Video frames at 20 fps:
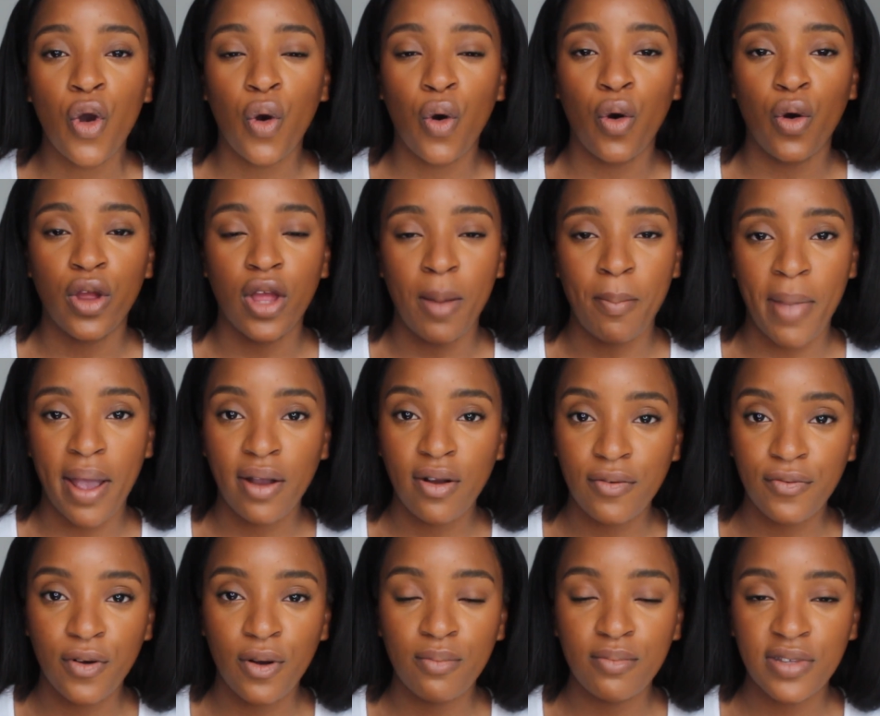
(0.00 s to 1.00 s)
or a
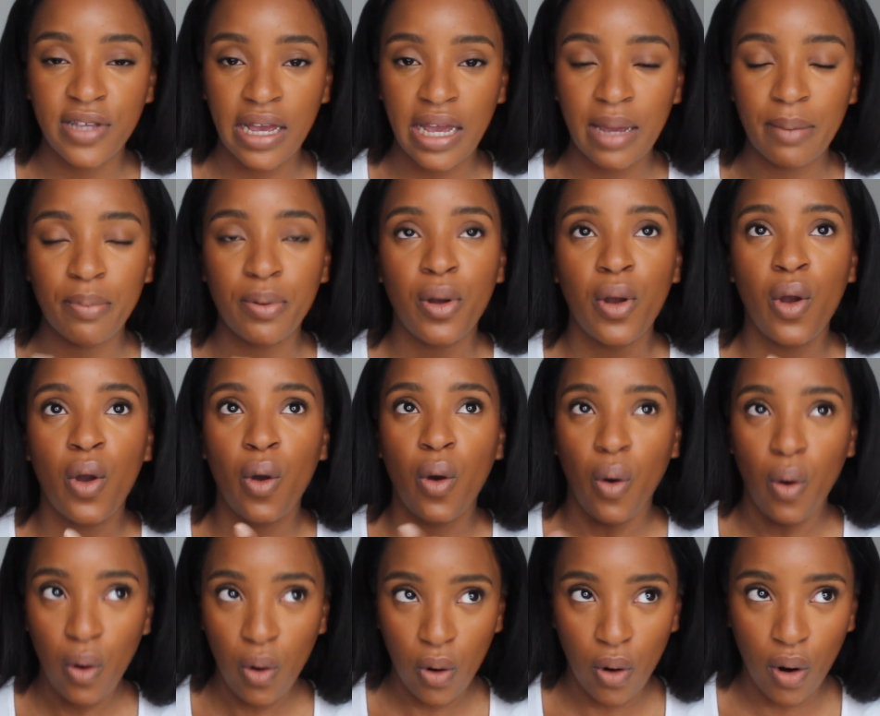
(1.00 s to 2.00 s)
microfoam tape,
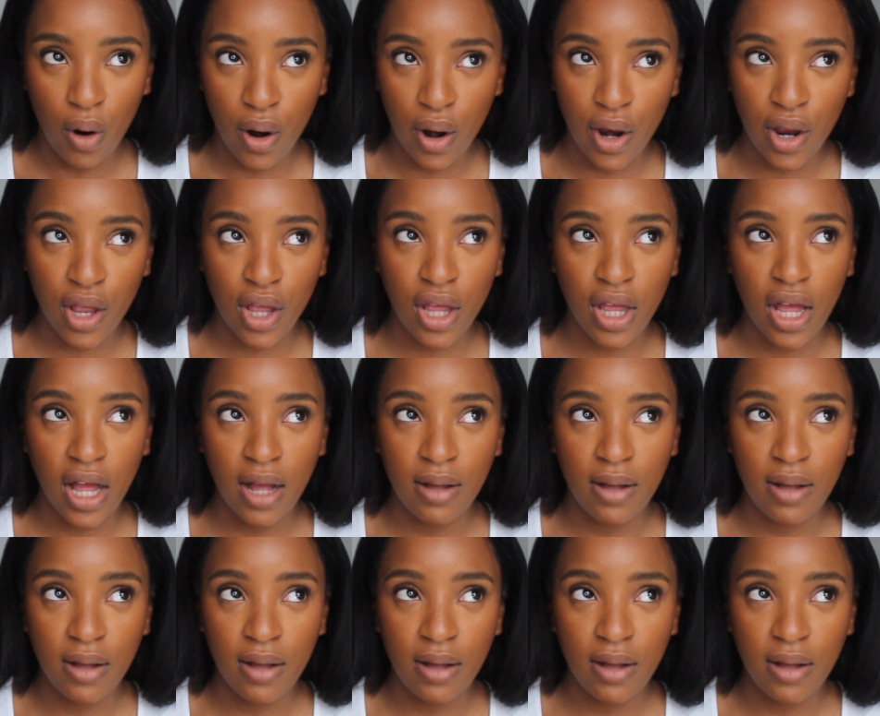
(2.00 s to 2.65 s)
or